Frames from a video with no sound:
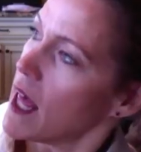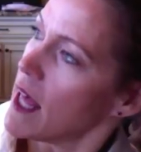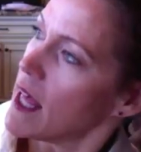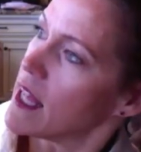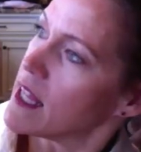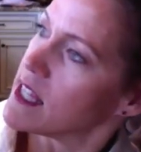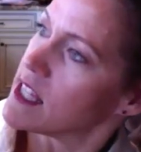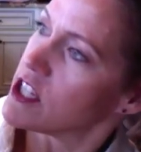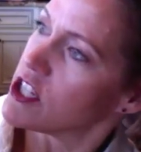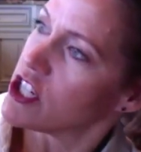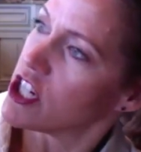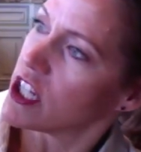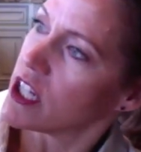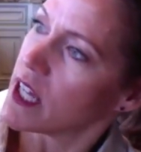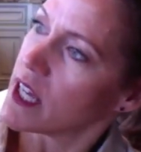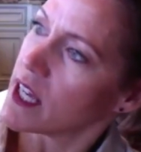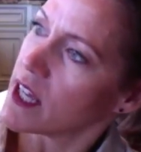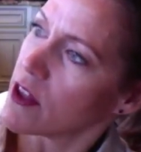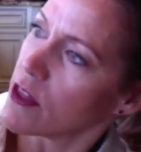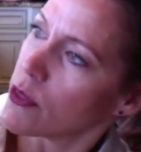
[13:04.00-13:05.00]
It's
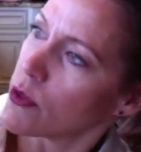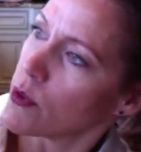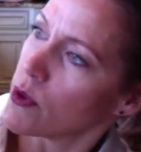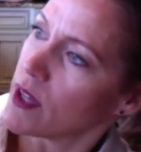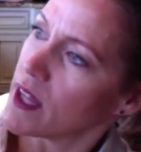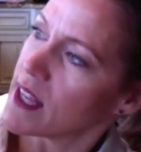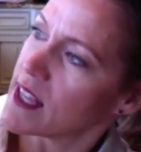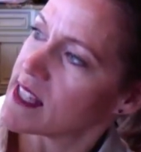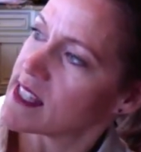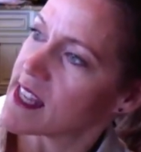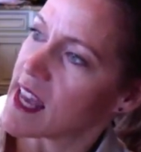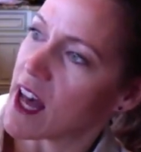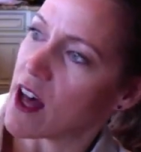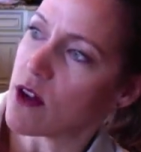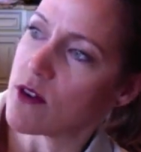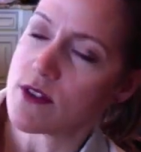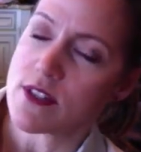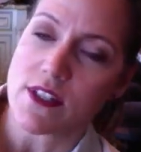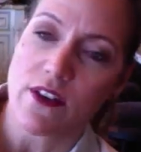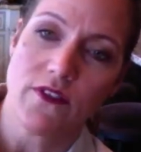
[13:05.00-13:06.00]
Chilling, Thrilling
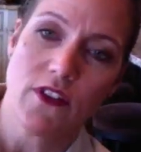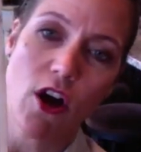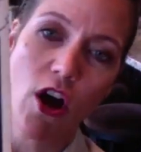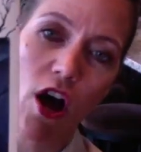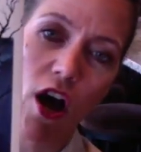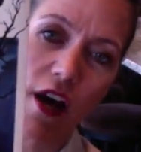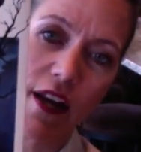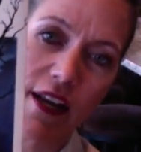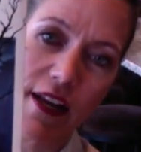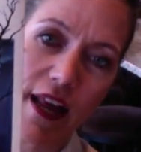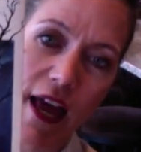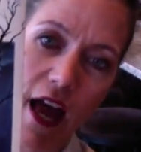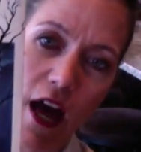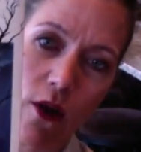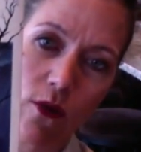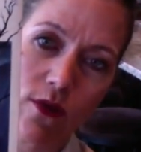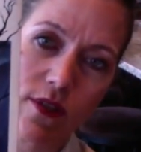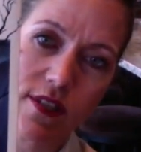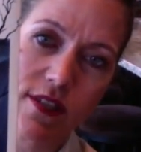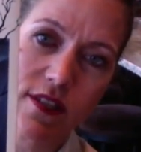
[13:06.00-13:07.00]
Sounds of the Haunted
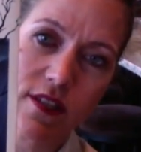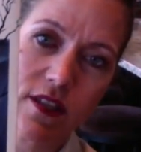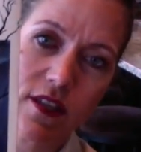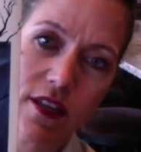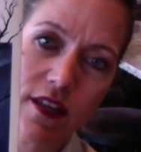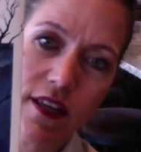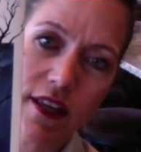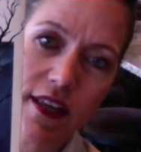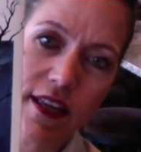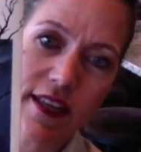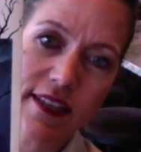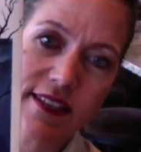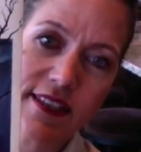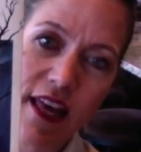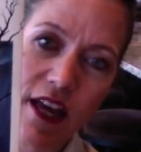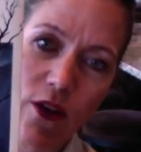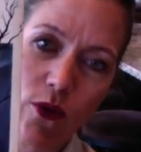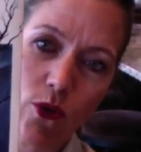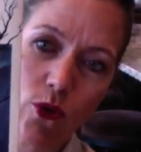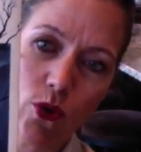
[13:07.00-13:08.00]
House. Isn't
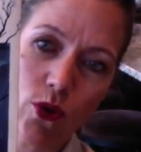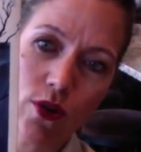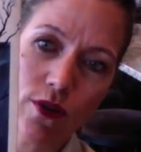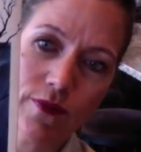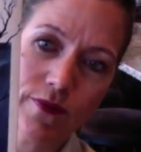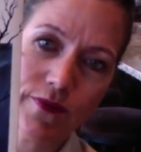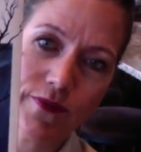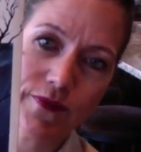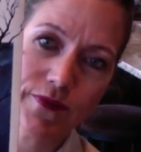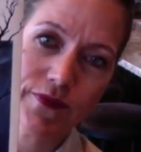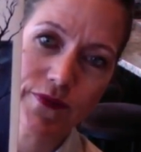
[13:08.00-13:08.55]
that cool?